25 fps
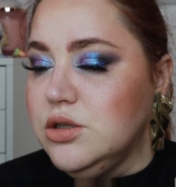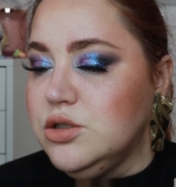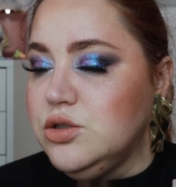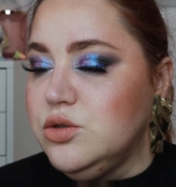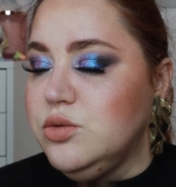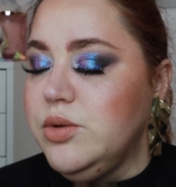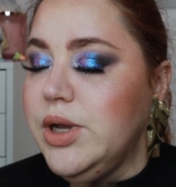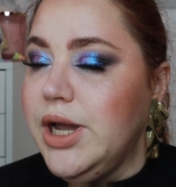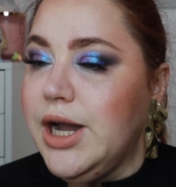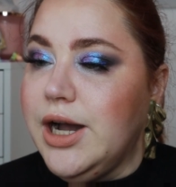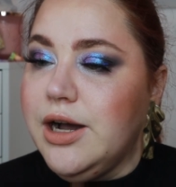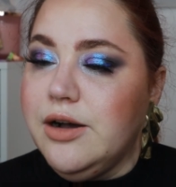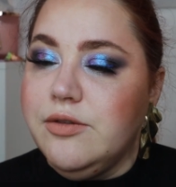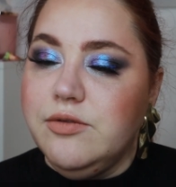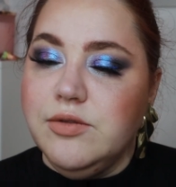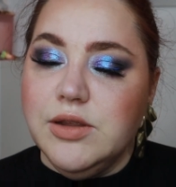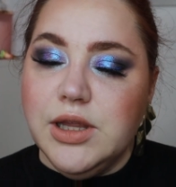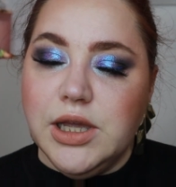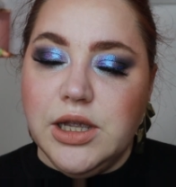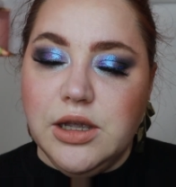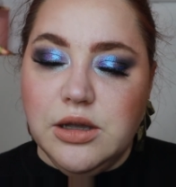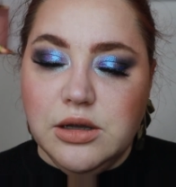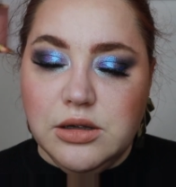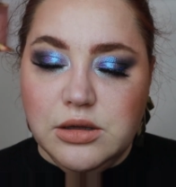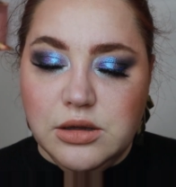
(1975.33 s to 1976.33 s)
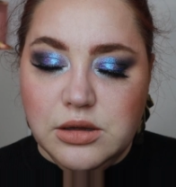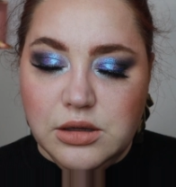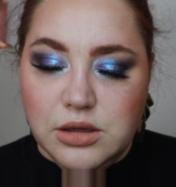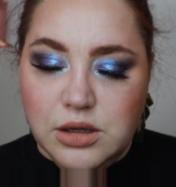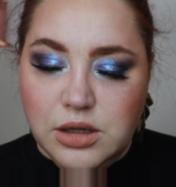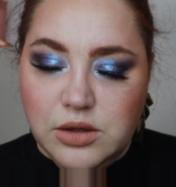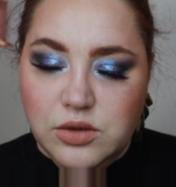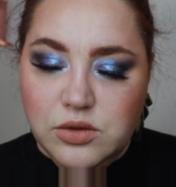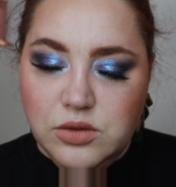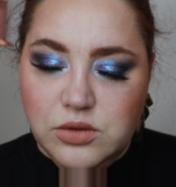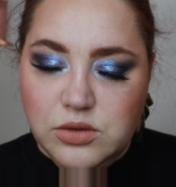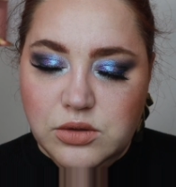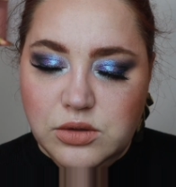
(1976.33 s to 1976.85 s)
Do we have like
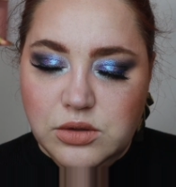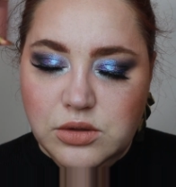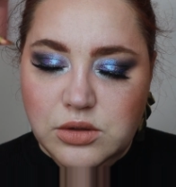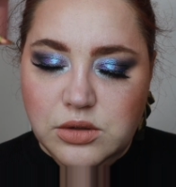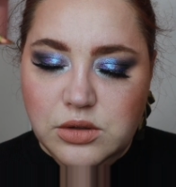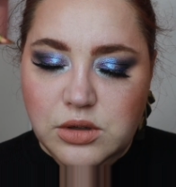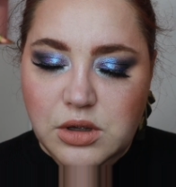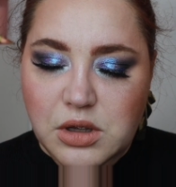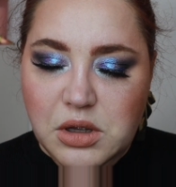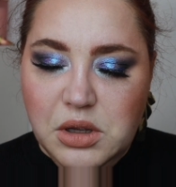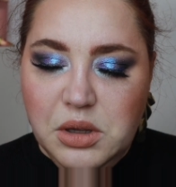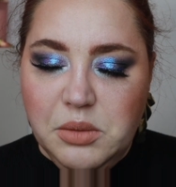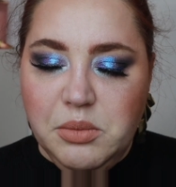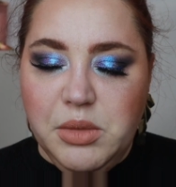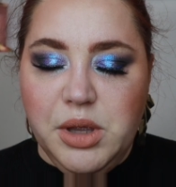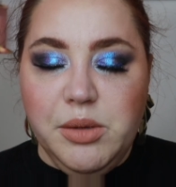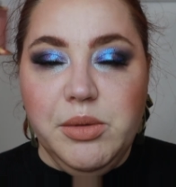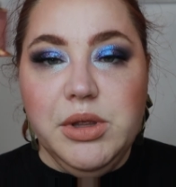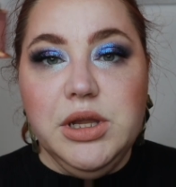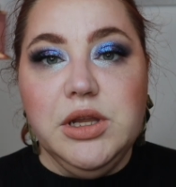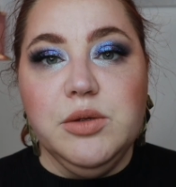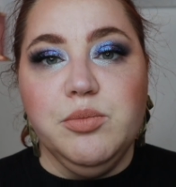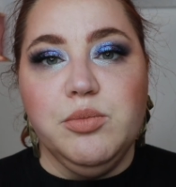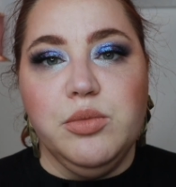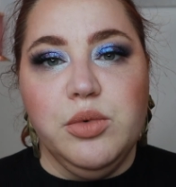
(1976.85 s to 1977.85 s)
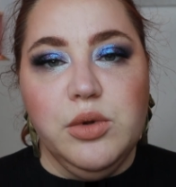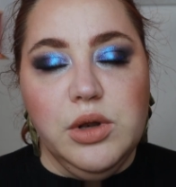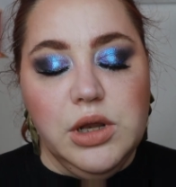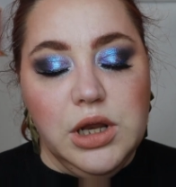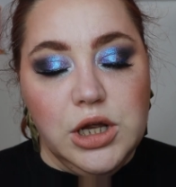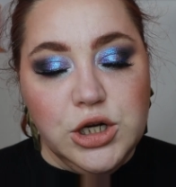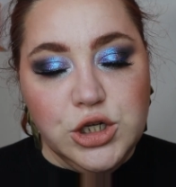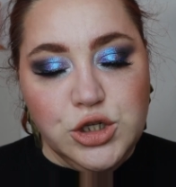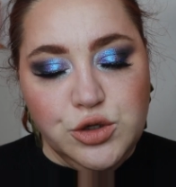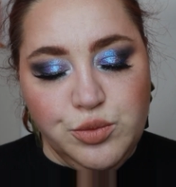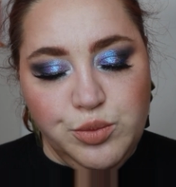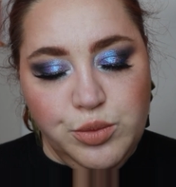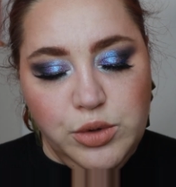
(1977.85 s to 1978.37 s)
another, maybe the
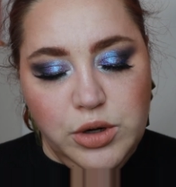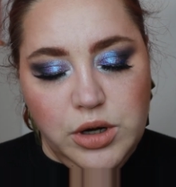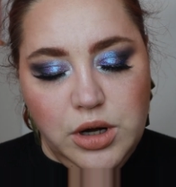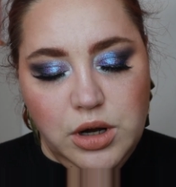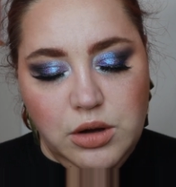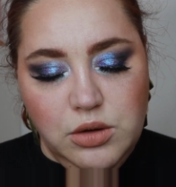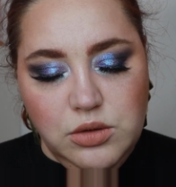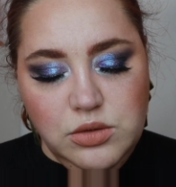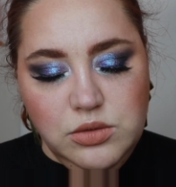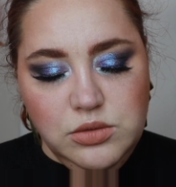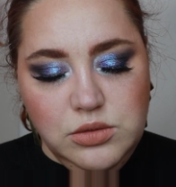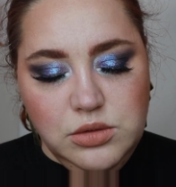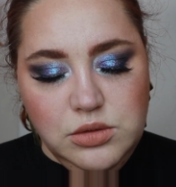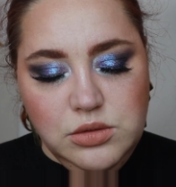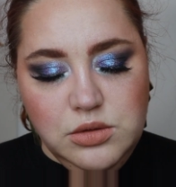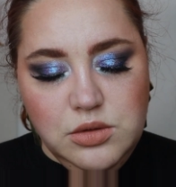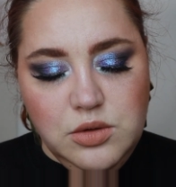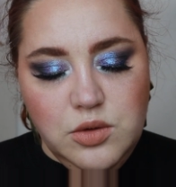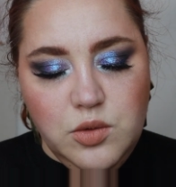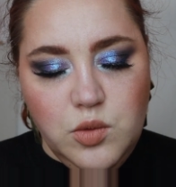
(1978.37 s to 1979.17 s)
blush brown?